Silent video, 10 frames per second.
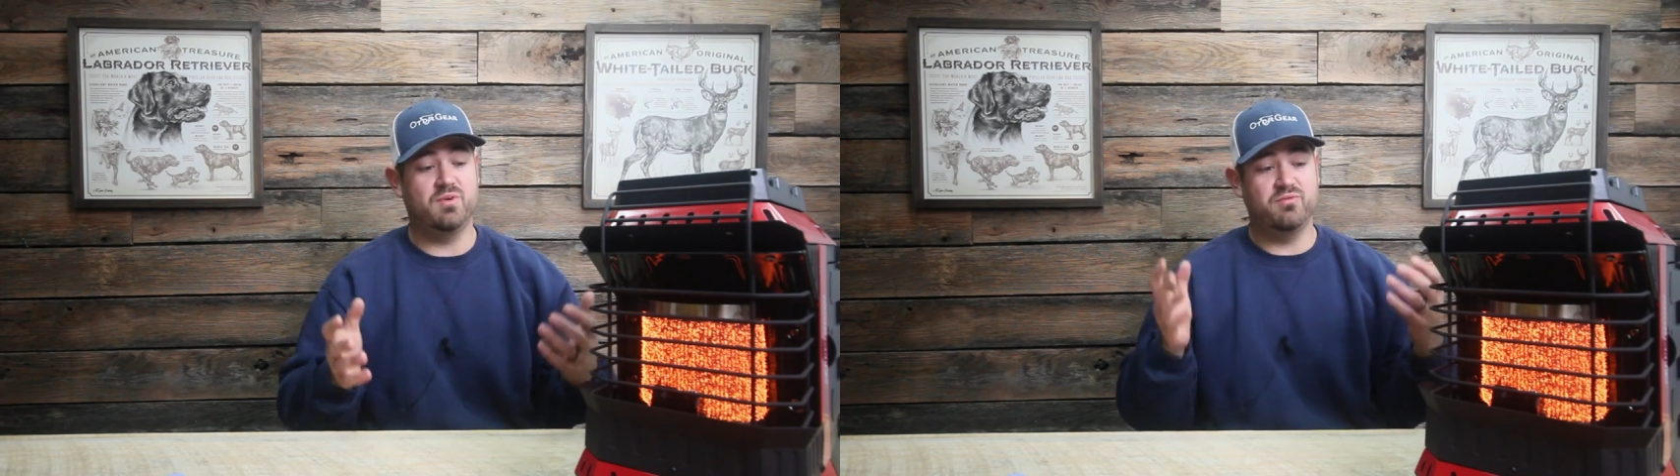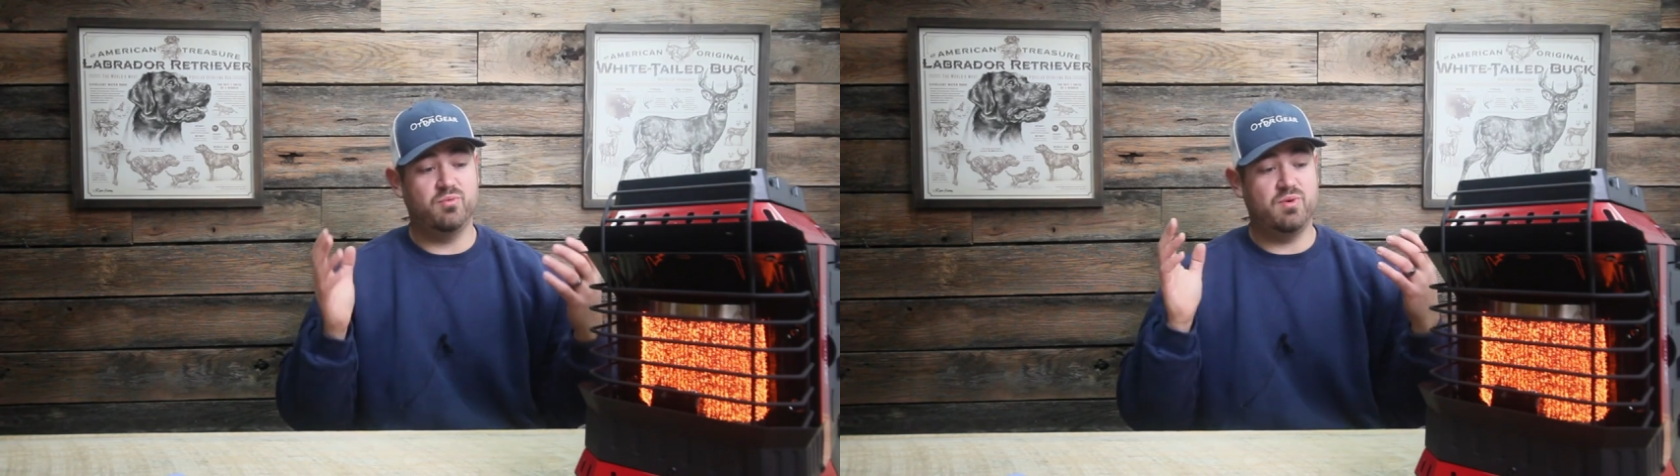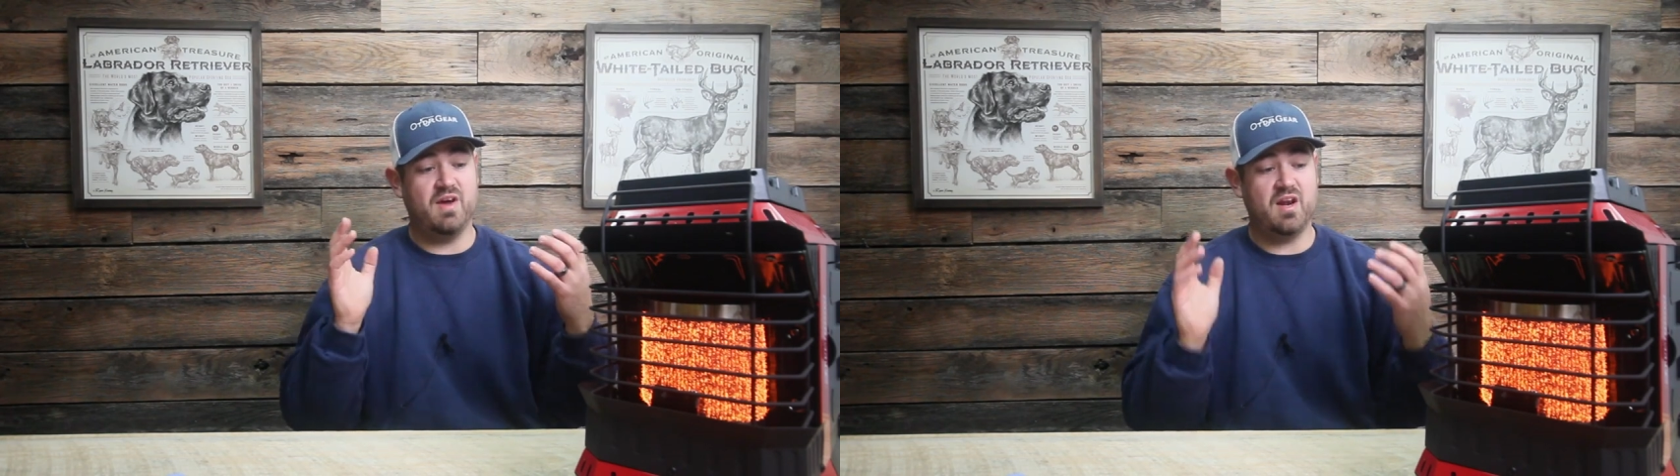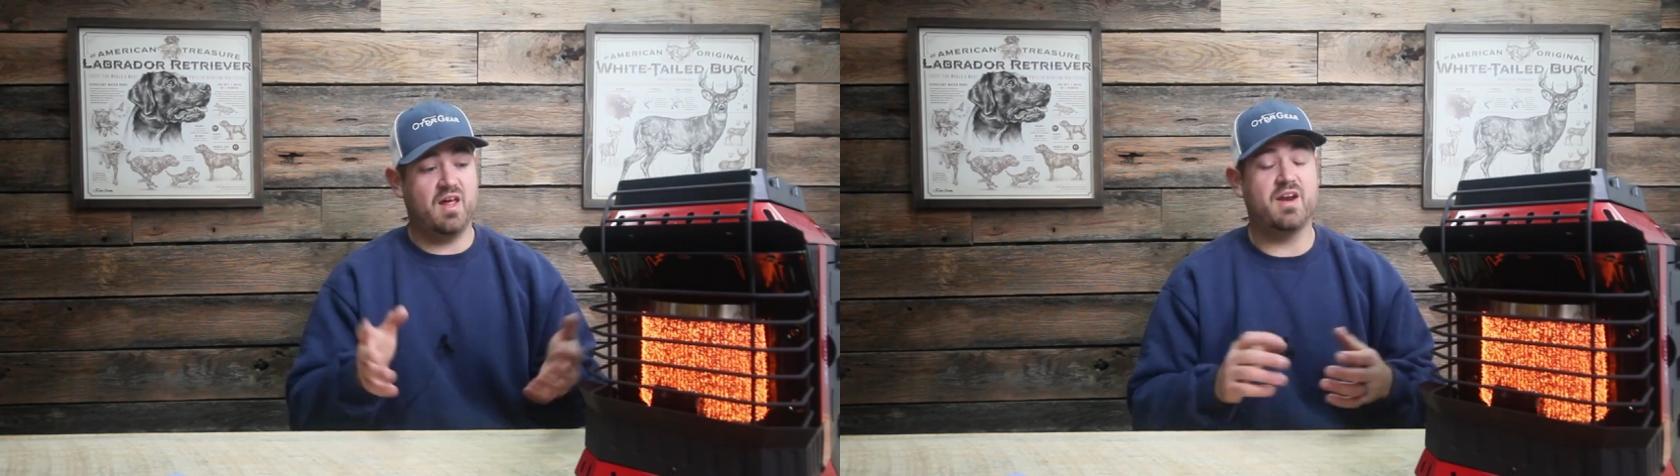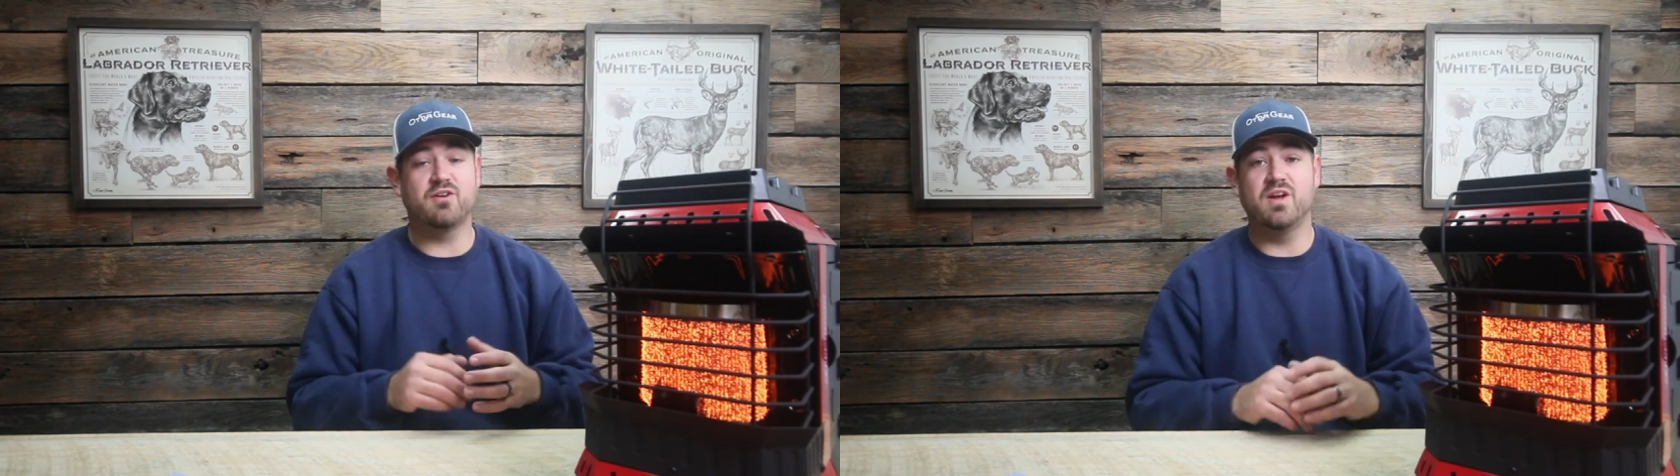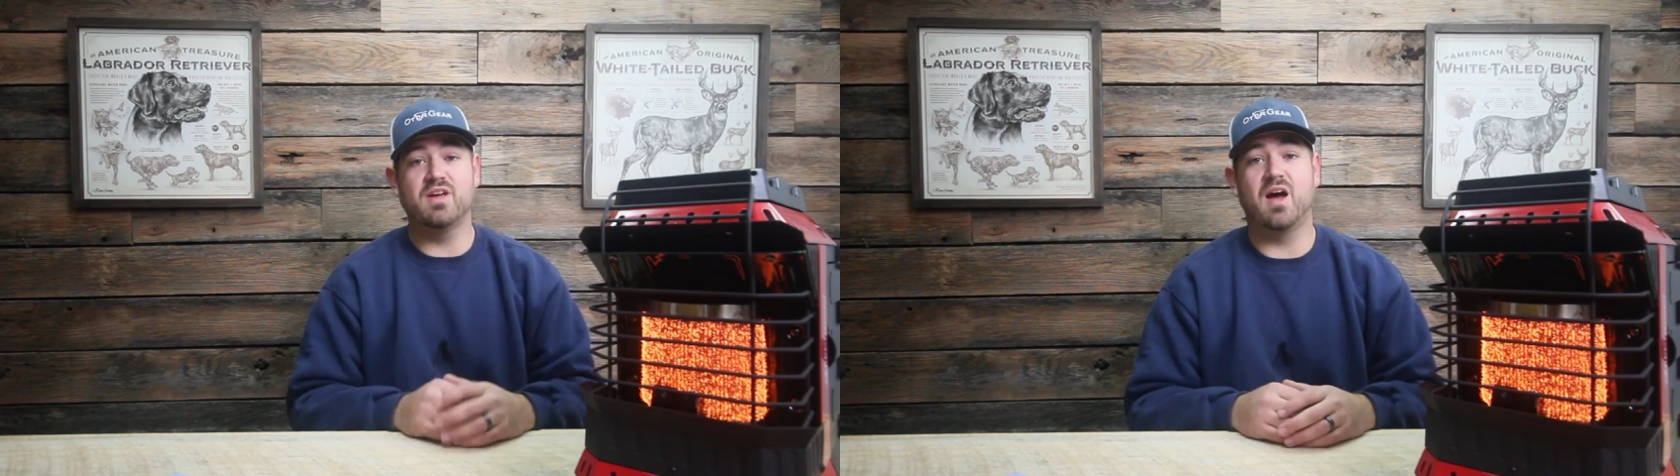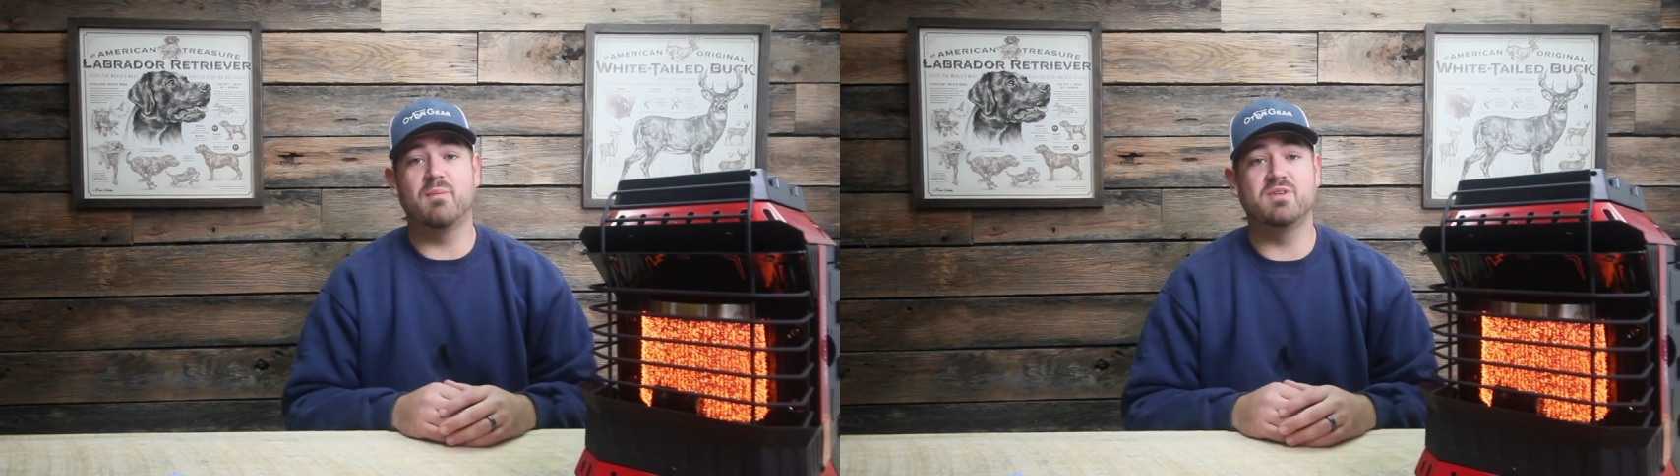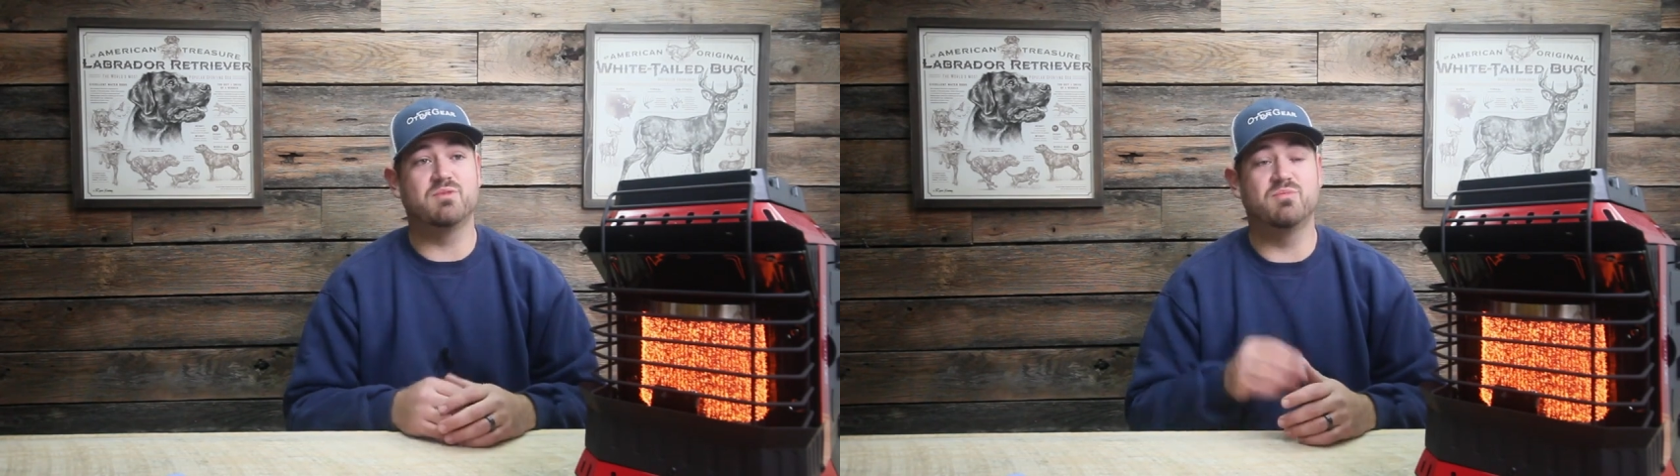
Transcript: We've, we've had a lot of great comments